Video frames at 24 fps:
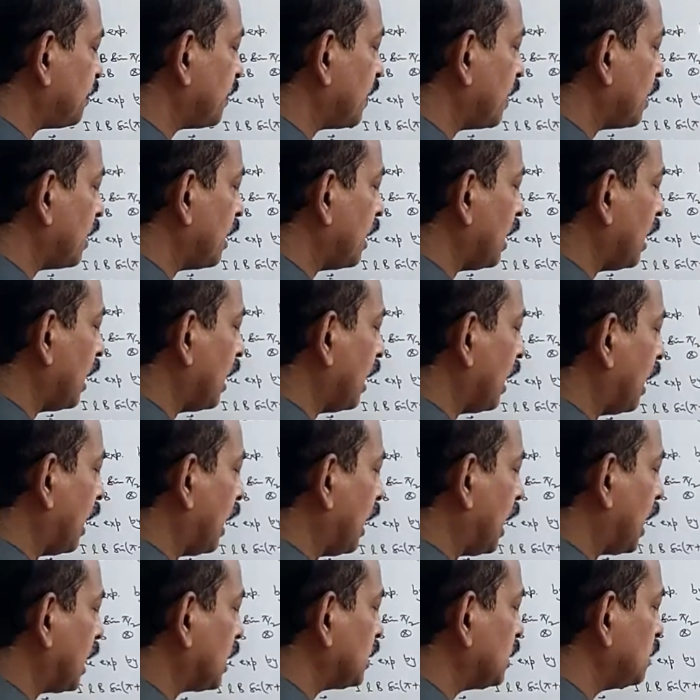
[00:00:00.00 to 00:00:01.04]

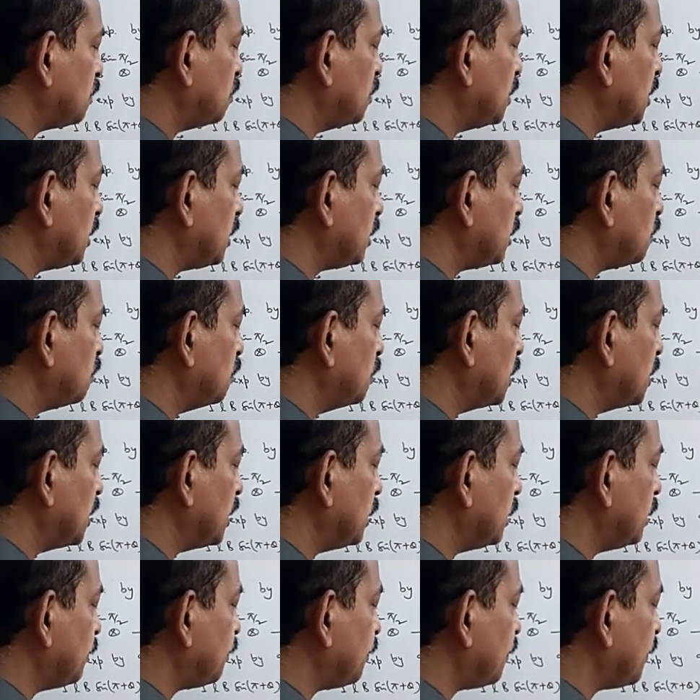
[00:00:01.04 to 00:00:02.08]
IBB
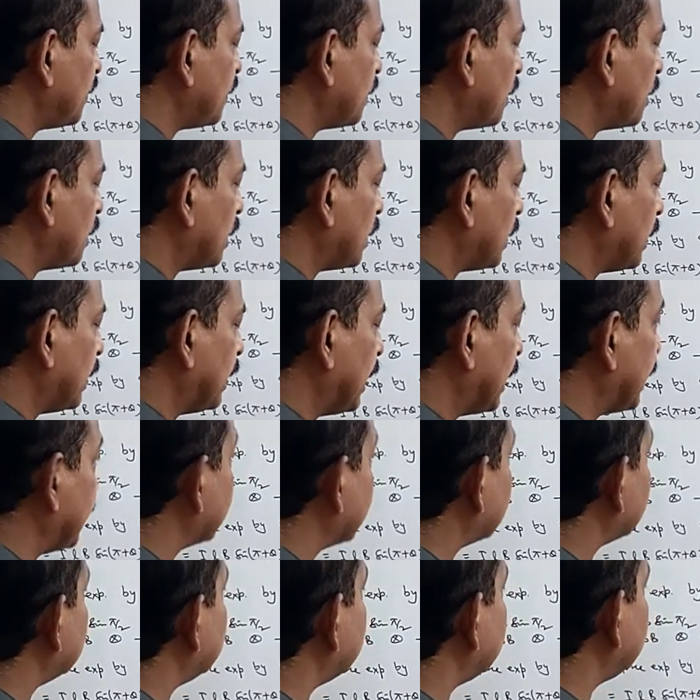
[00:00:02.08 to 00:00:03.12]
directed
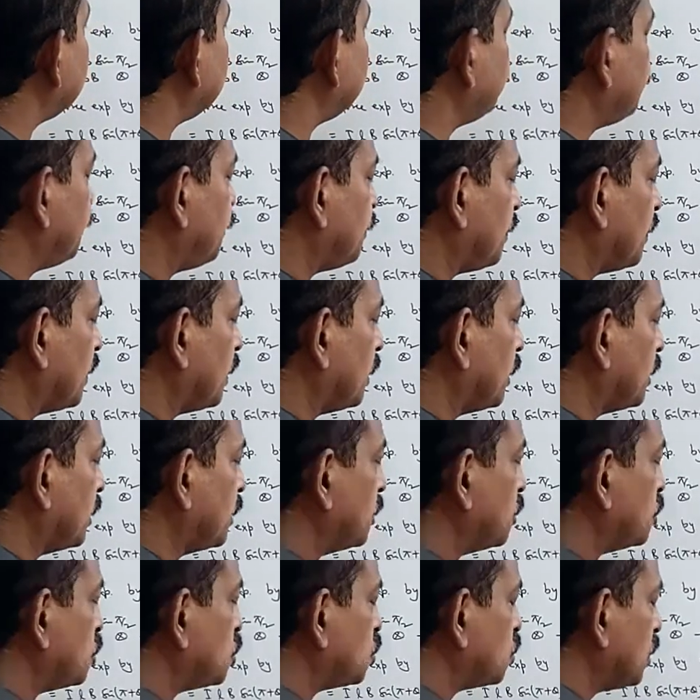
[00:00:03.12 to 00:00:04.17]
into the
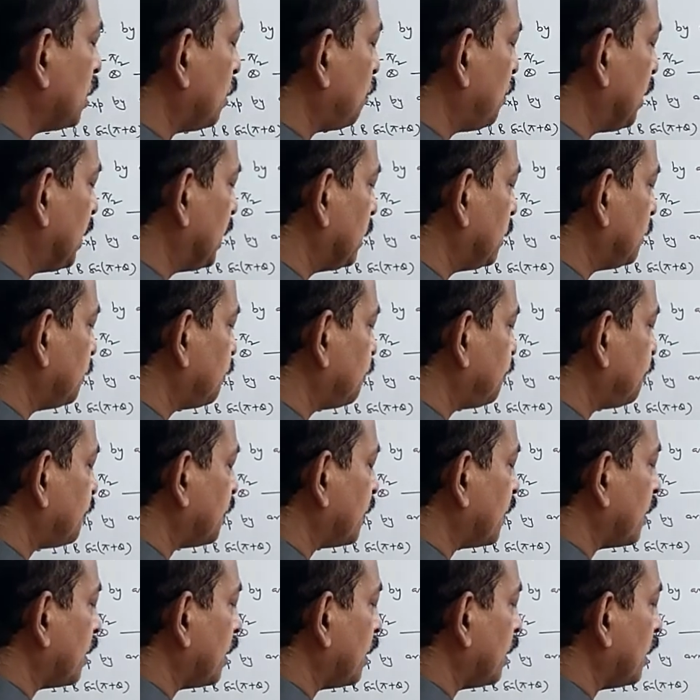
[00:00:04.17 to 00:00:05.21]
plane,
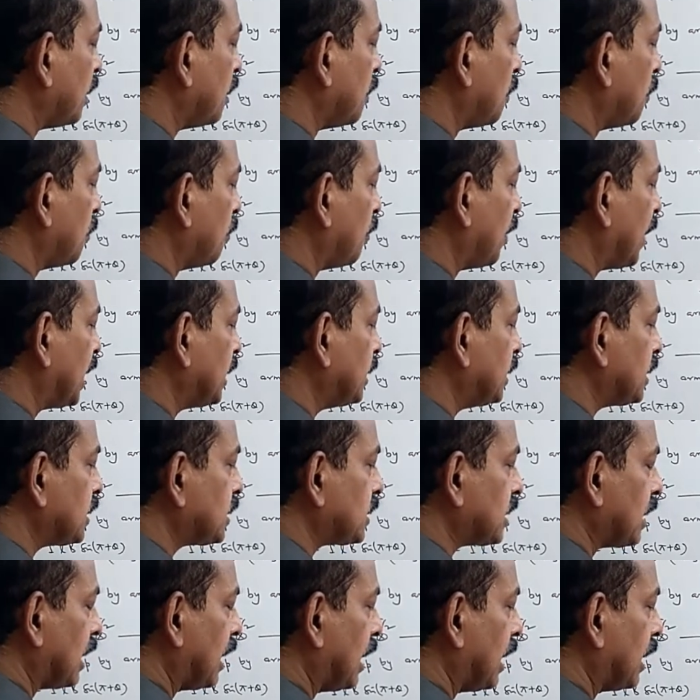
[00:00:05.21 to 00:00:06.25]
minus
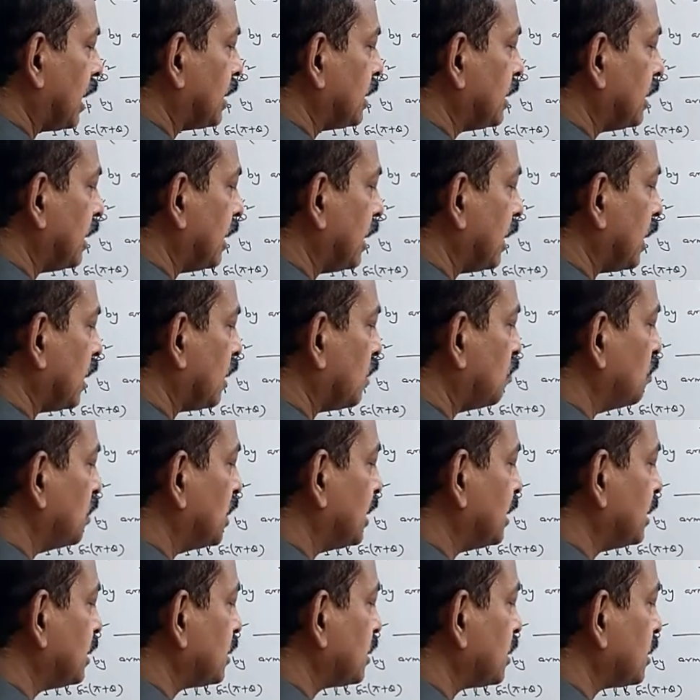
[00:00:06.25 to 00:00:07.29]
ILB
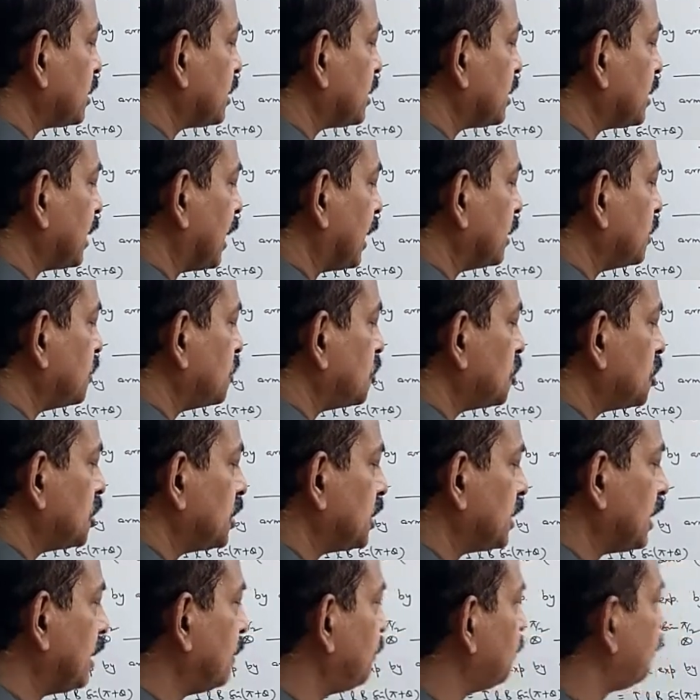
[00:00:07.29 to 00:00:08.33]
sine theta
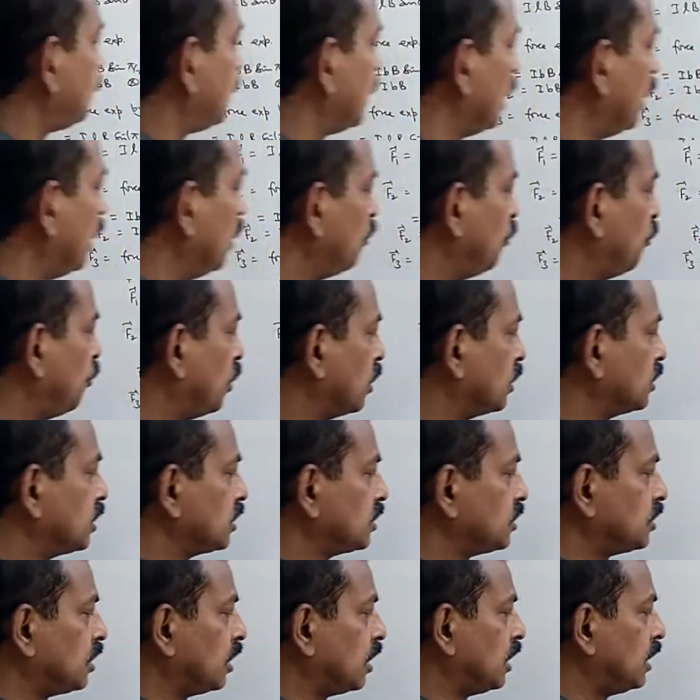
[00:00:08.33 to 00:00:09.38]
for the third
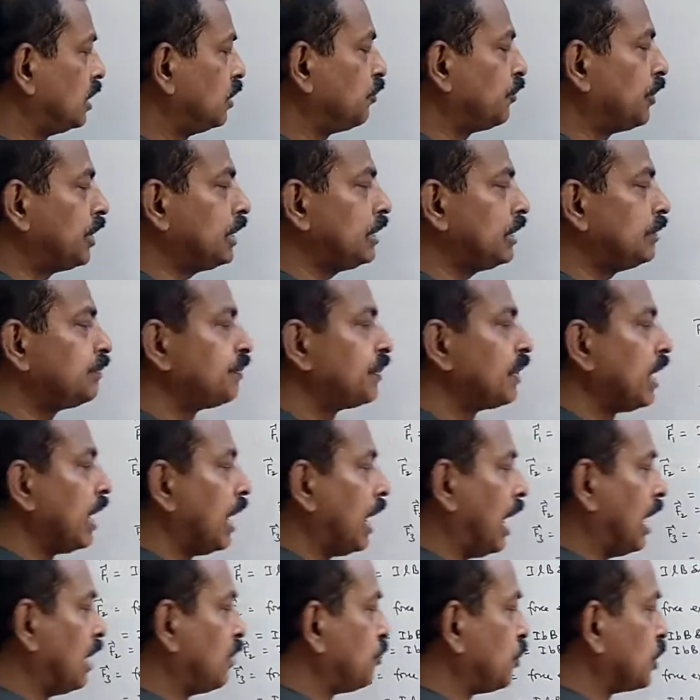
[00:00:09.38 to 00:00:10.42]
one, and for the
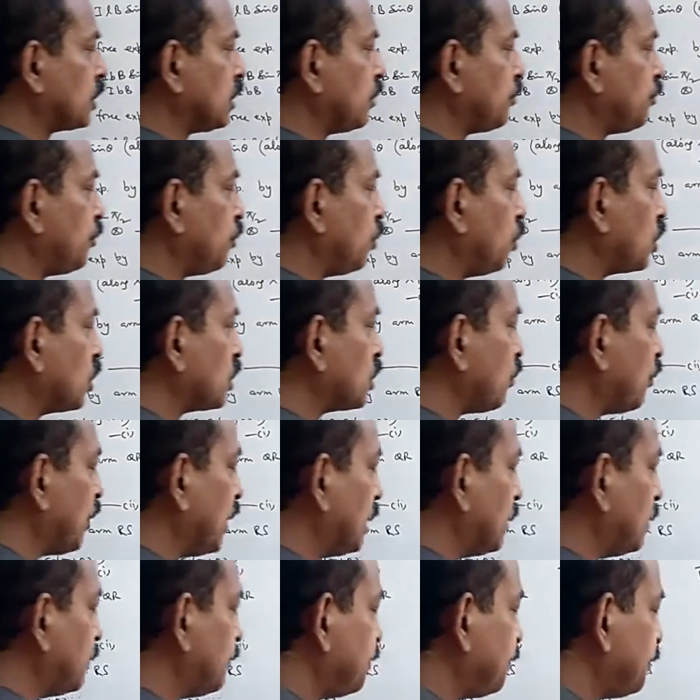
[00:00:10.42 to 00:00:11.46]
fourth one,
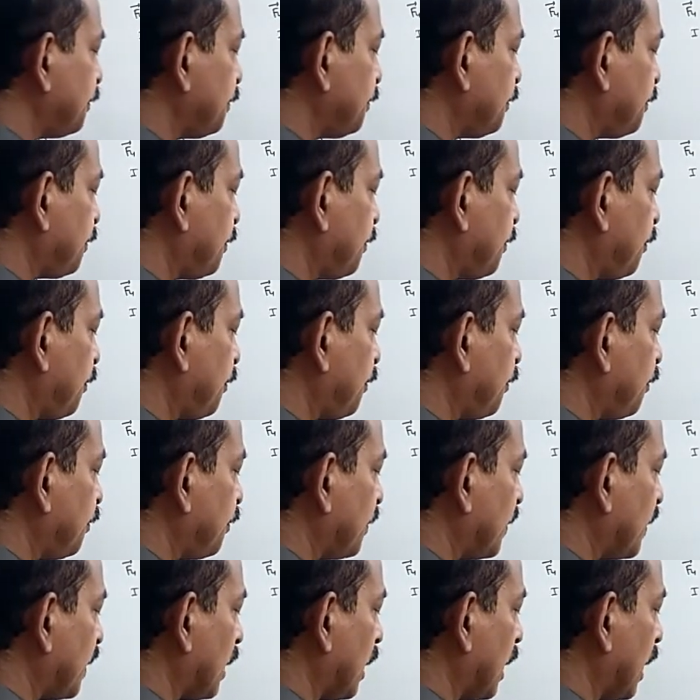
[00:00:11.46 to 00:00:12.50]

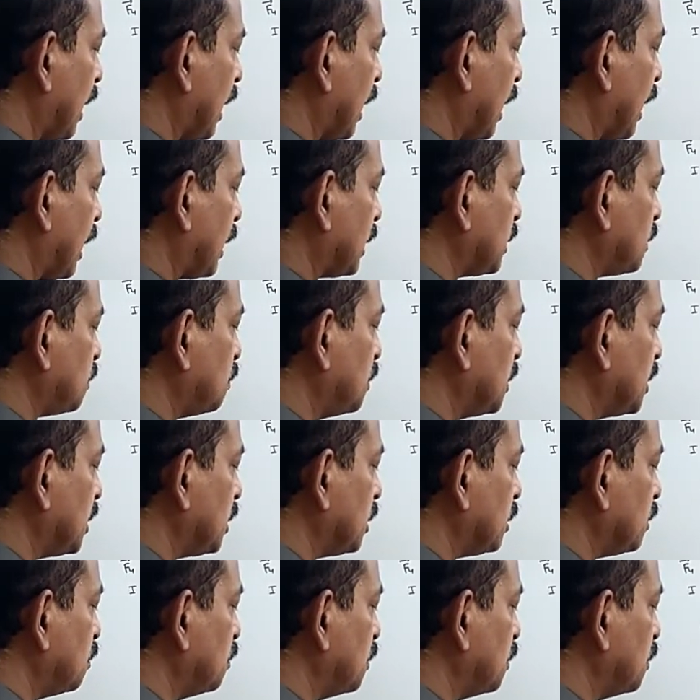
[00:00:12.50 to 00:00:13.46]
IBB